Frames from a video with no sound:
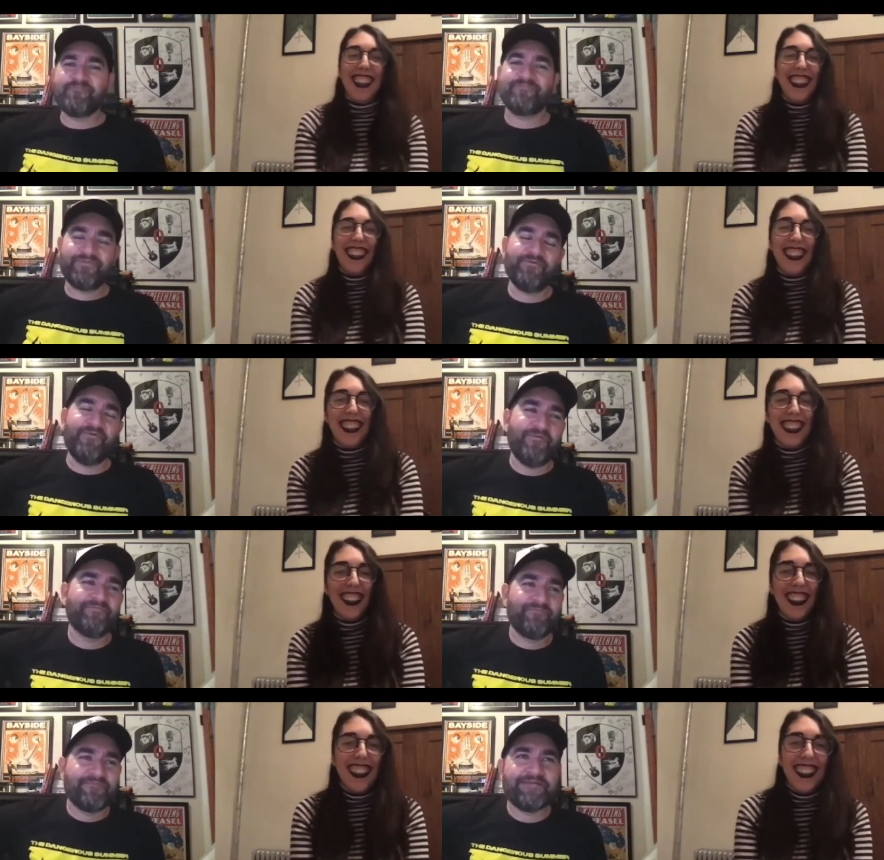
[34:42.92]
Speaker 1: cool.
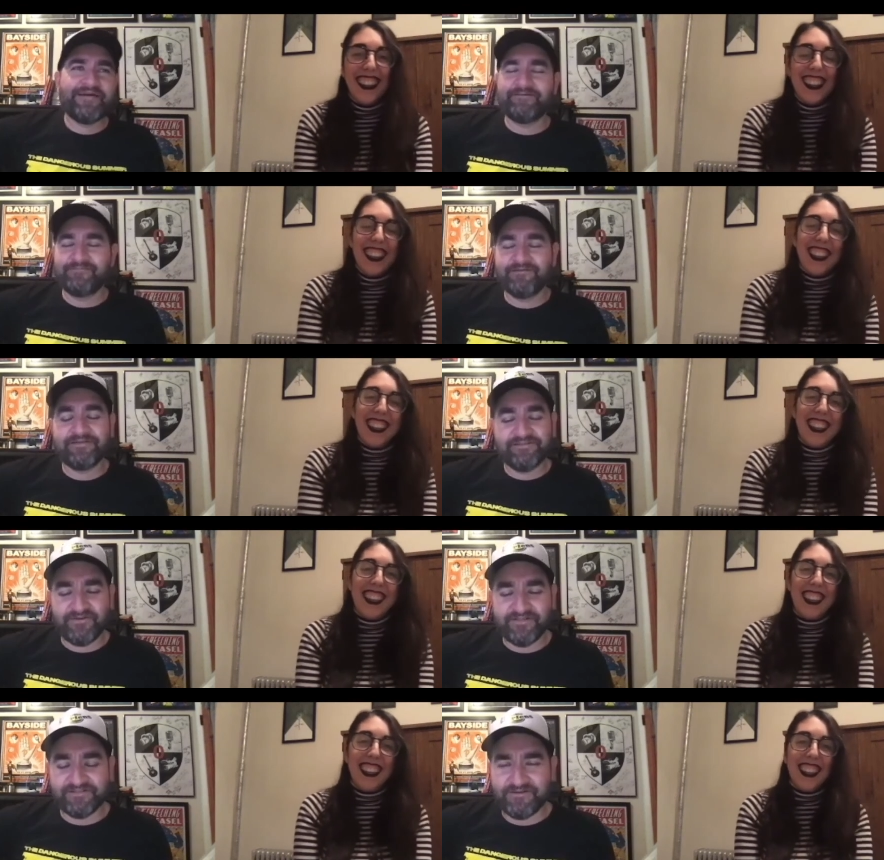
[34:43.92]
Yeah, no, that's a great
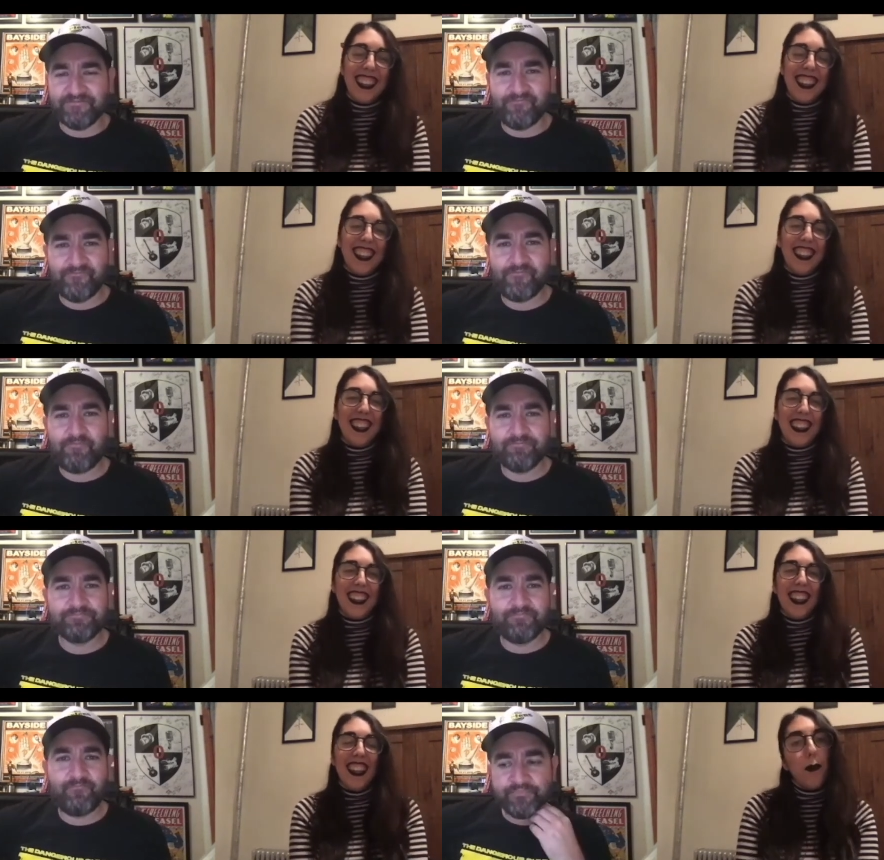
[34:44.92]
song.
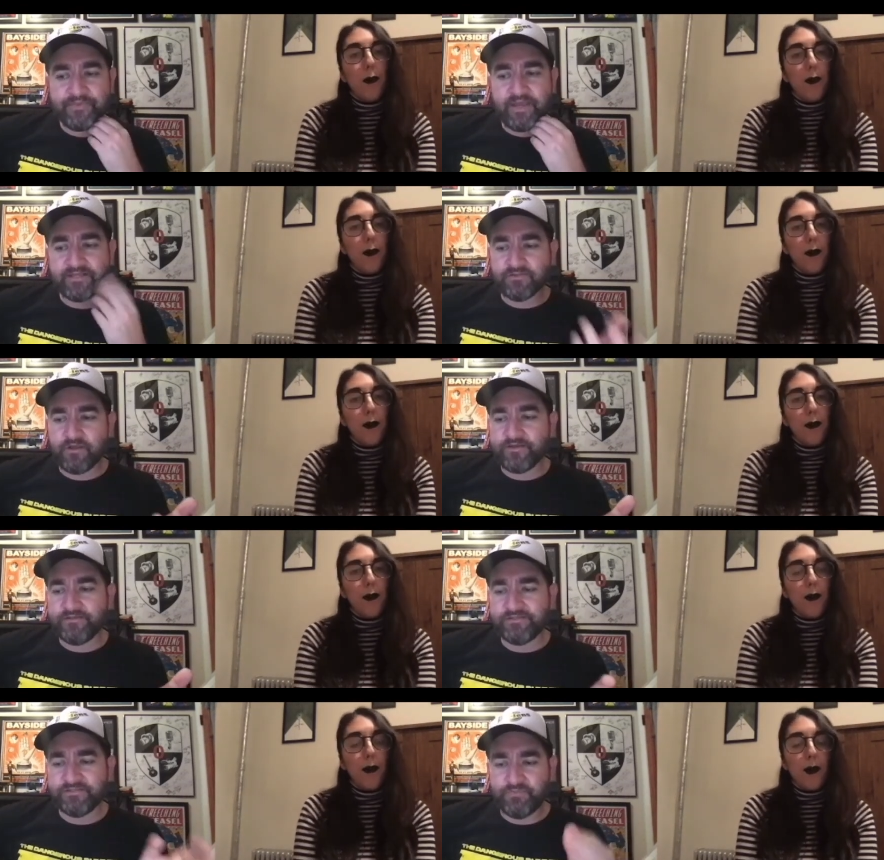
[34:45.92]
As long as
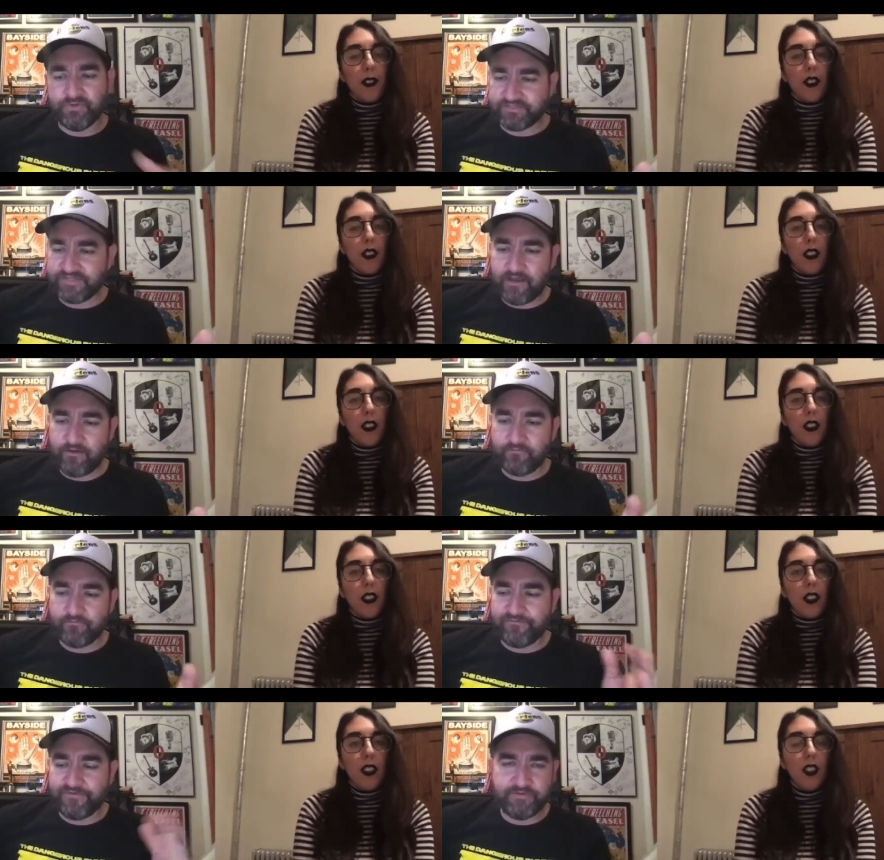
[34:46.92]
this book is out,
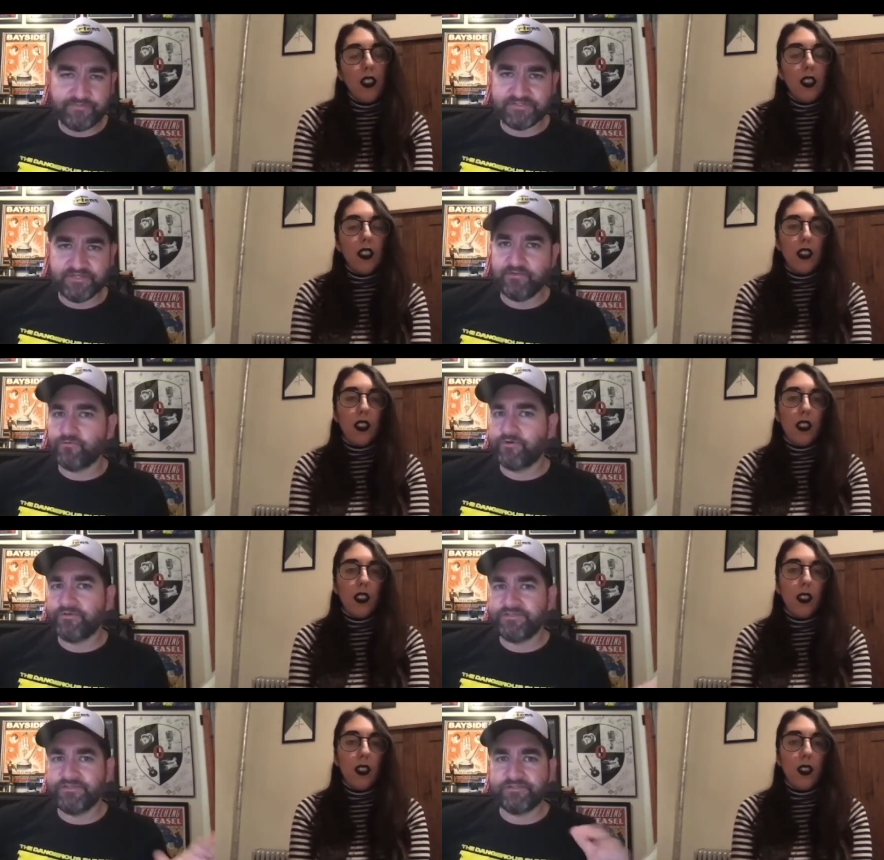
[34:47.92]
50% of the
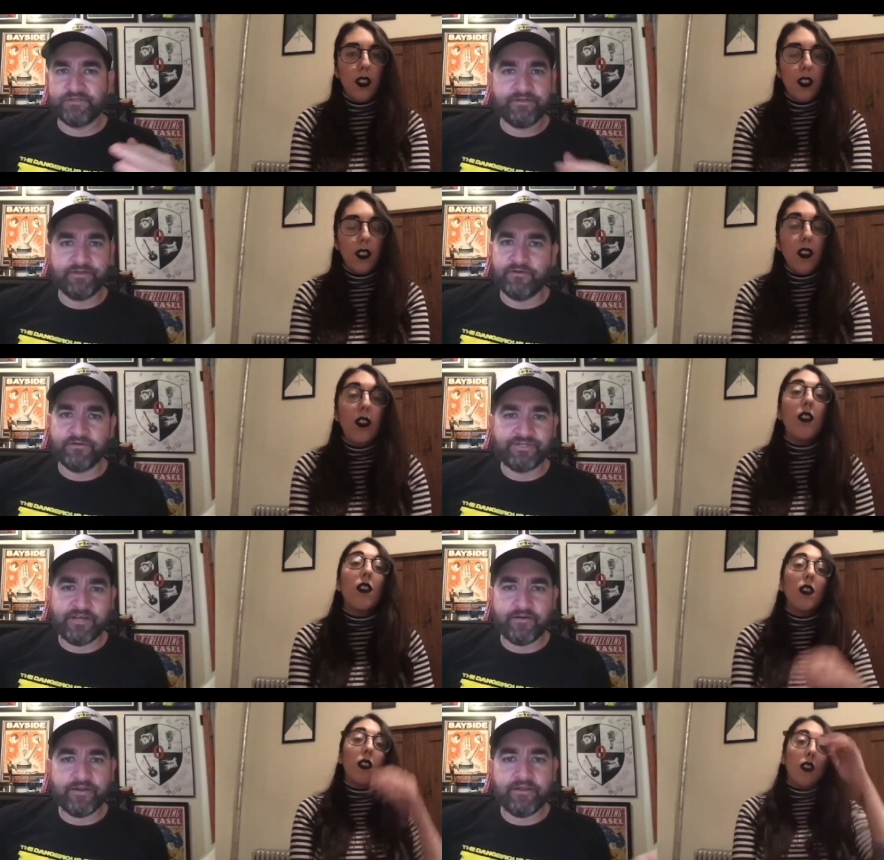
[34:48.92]
royalties are going to go to
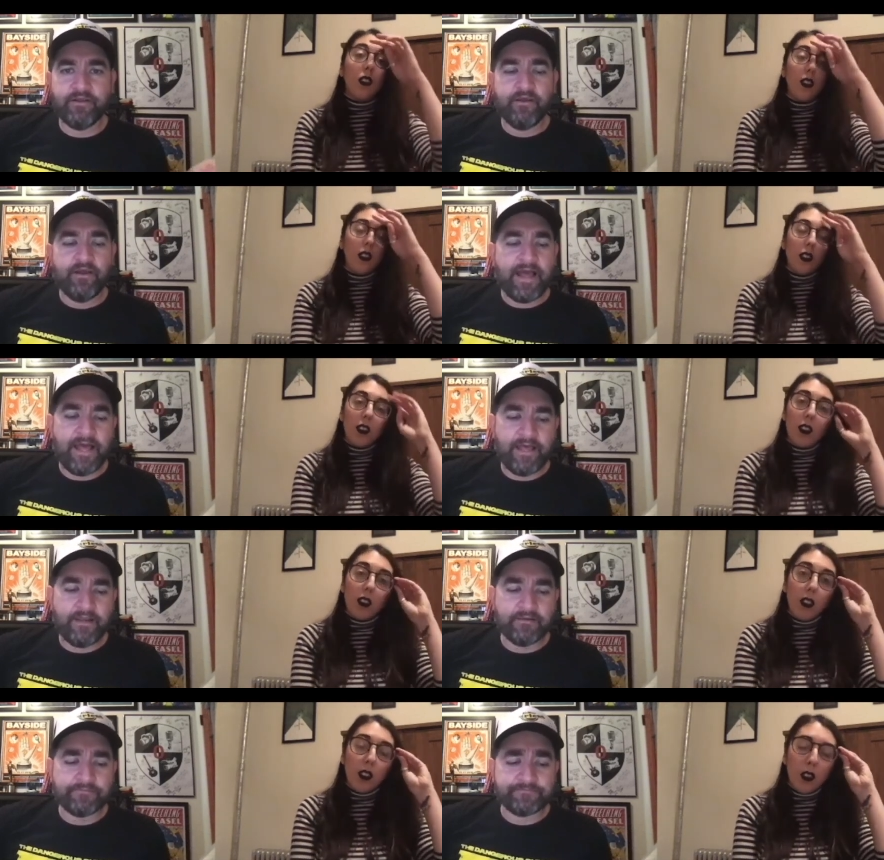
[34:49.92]
charity.
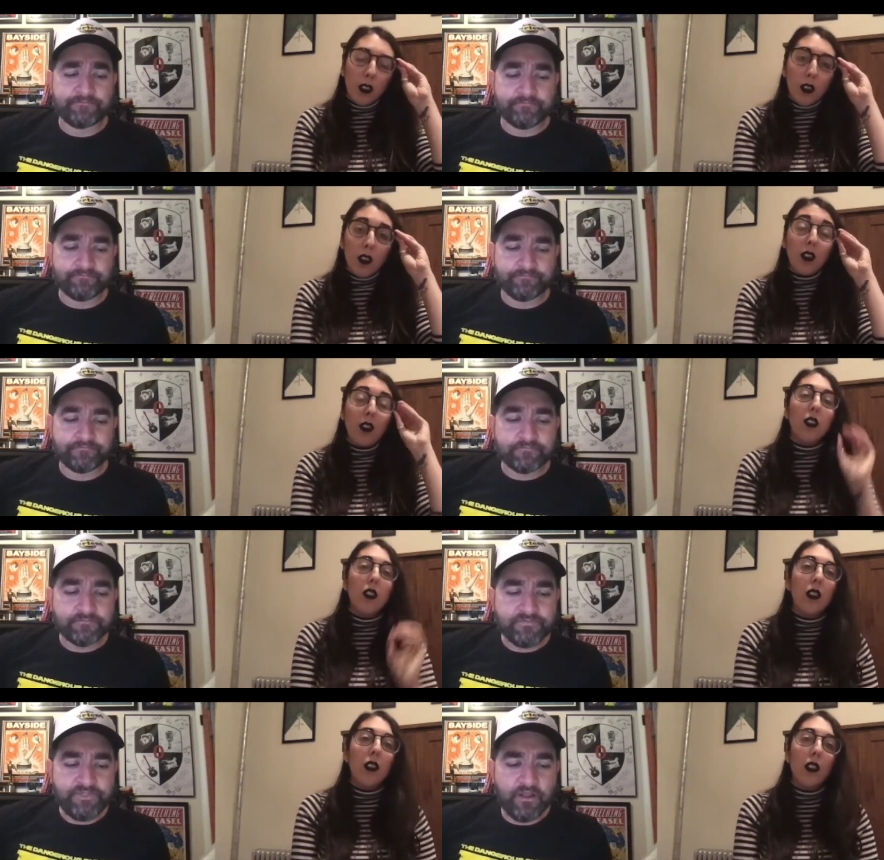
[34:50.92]
And
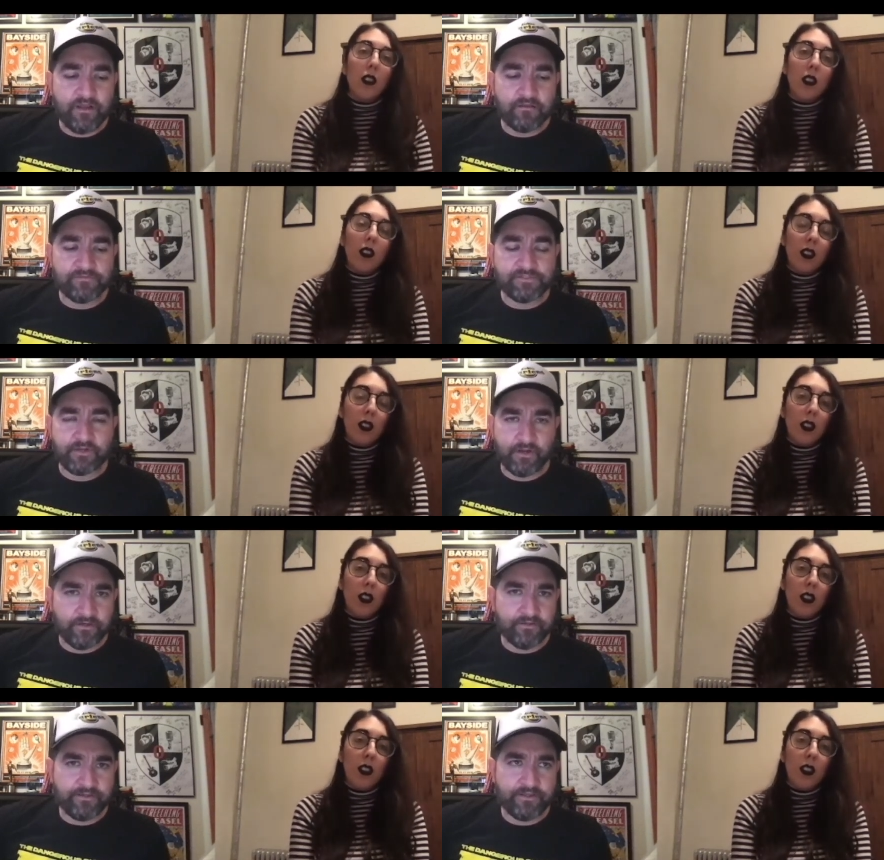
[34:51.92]
um, so
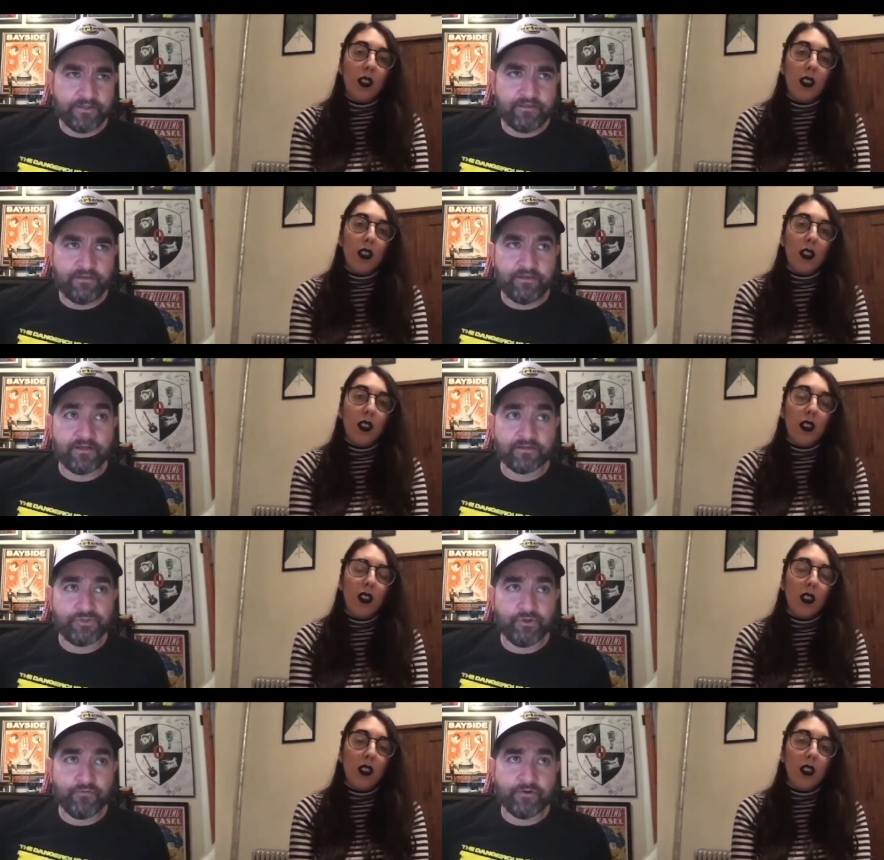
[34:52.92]
currently in
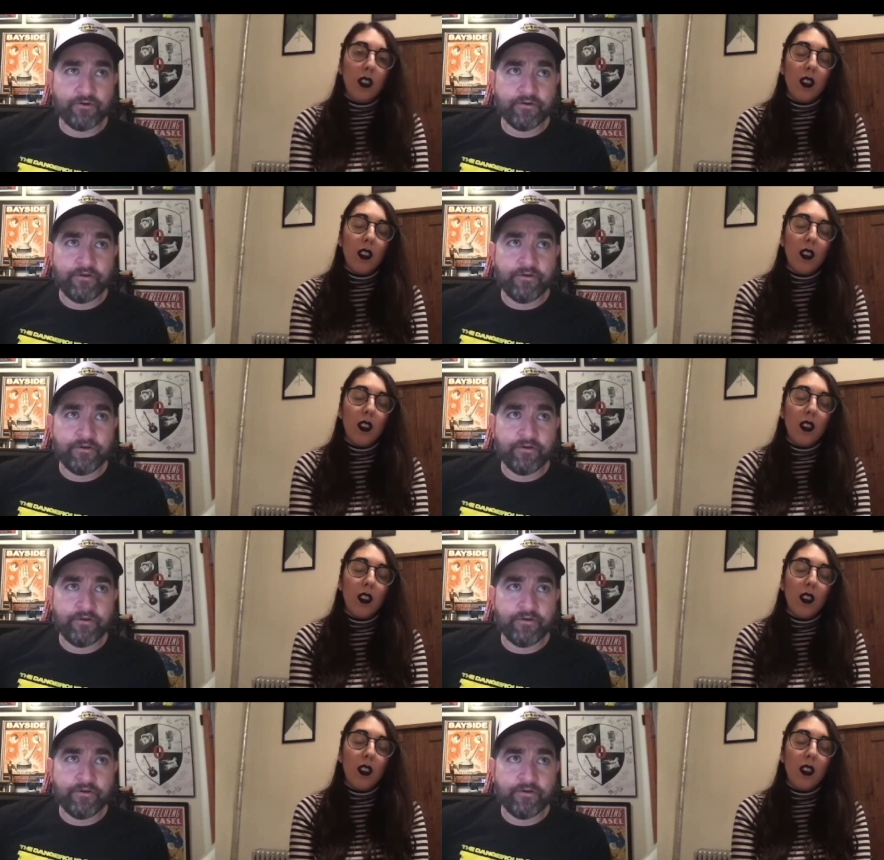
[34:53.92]
October,